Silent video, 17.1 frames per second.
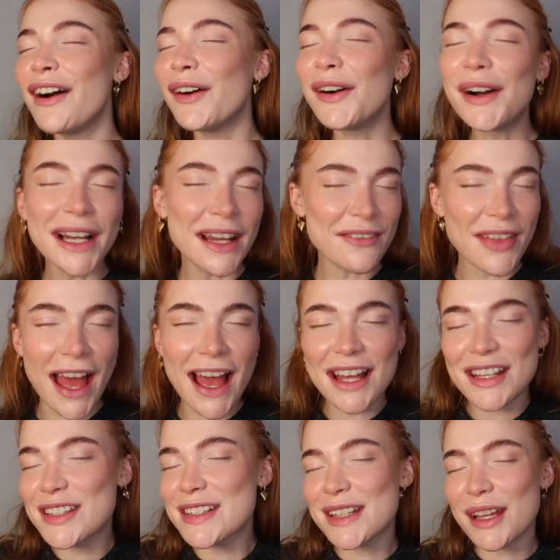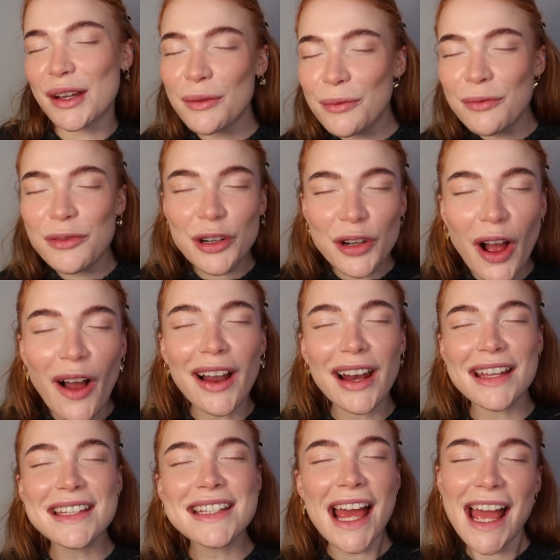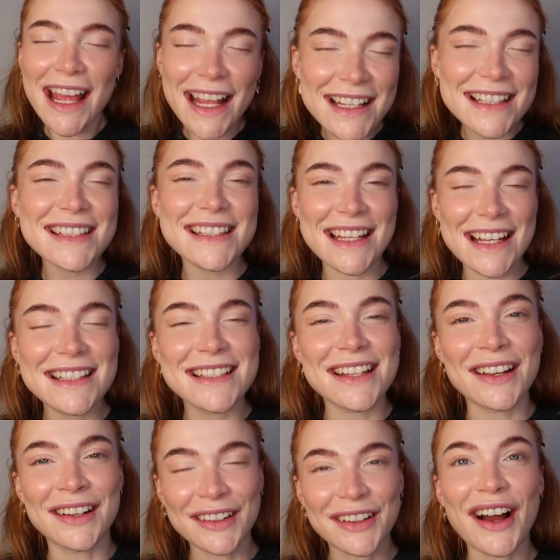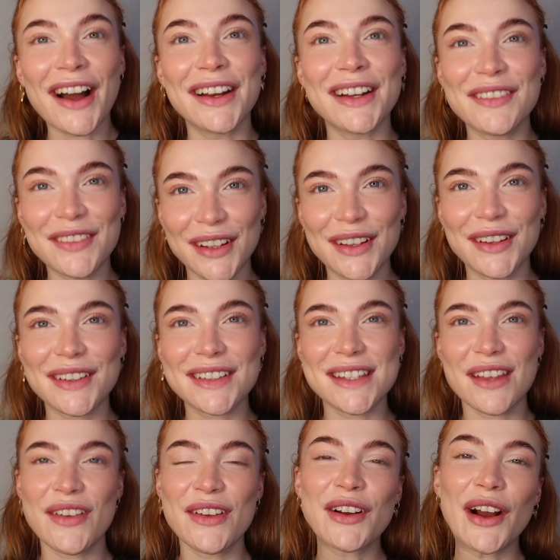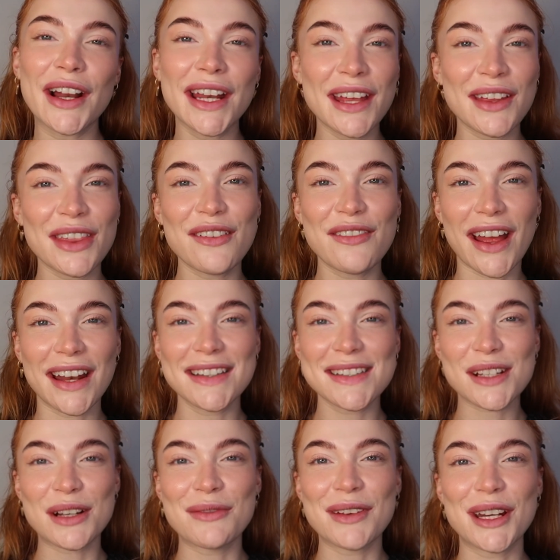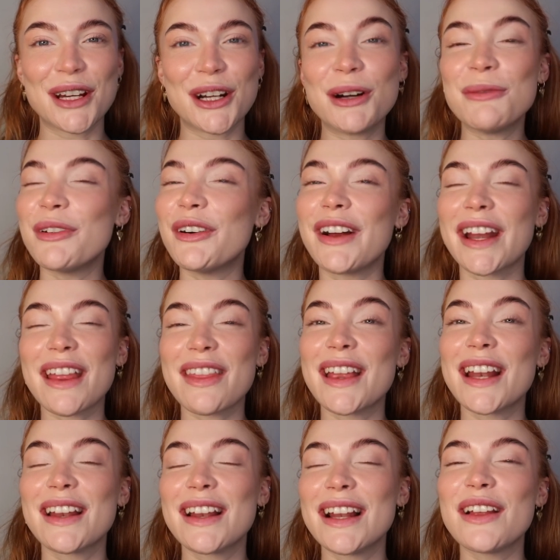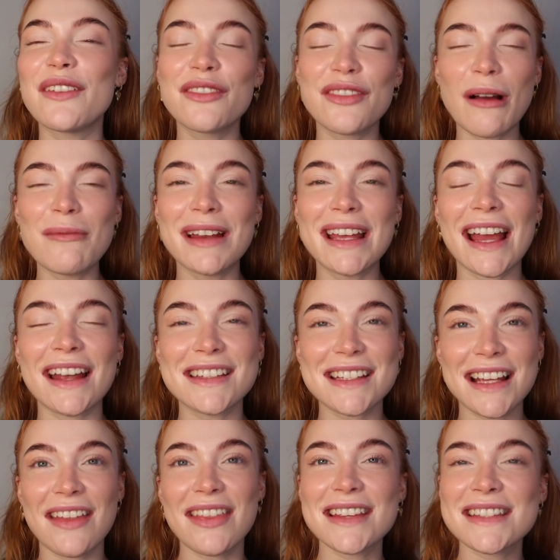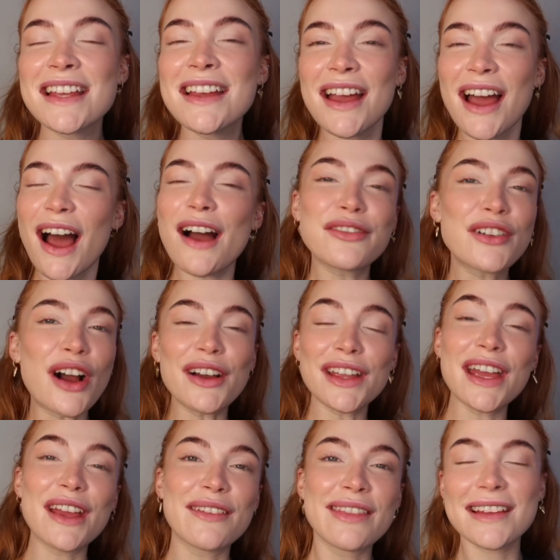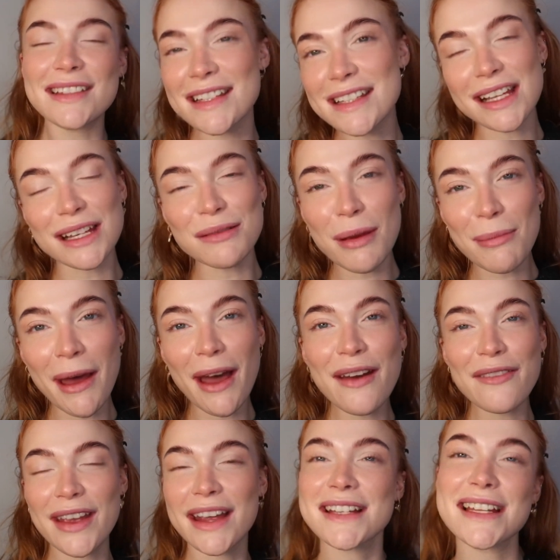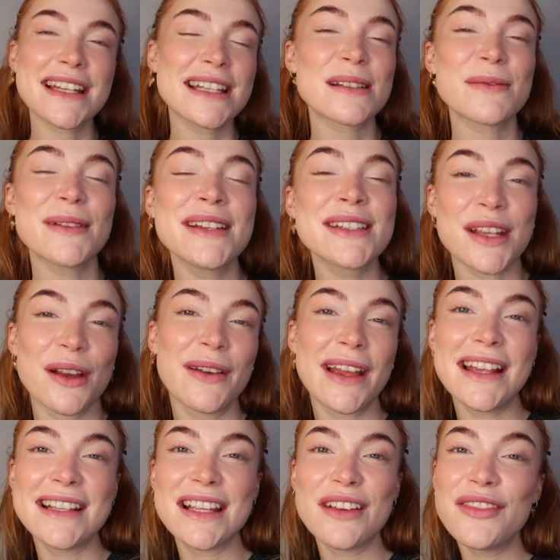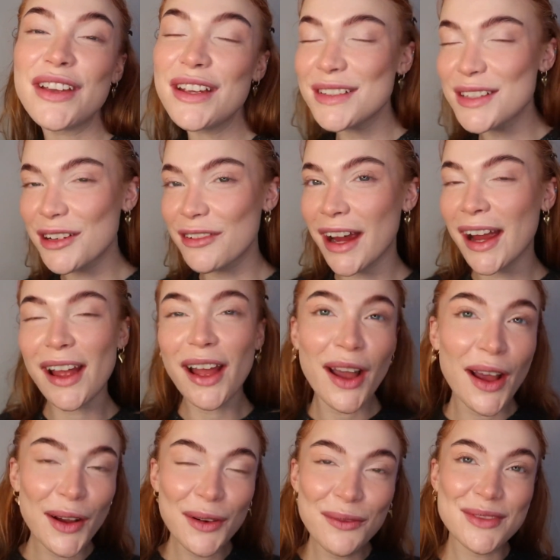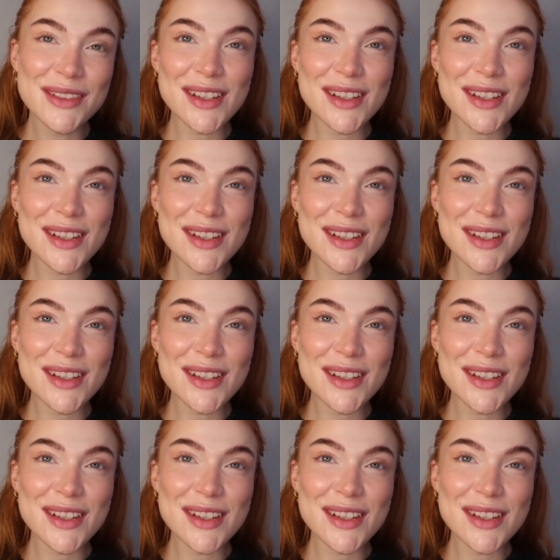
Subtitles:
All of that, just like a holiday season kind of look. So if you've got any other events coming up or anything, little family get-togethers, I've got you. This is going to be perfect and it's going to be so easy for you to create at home.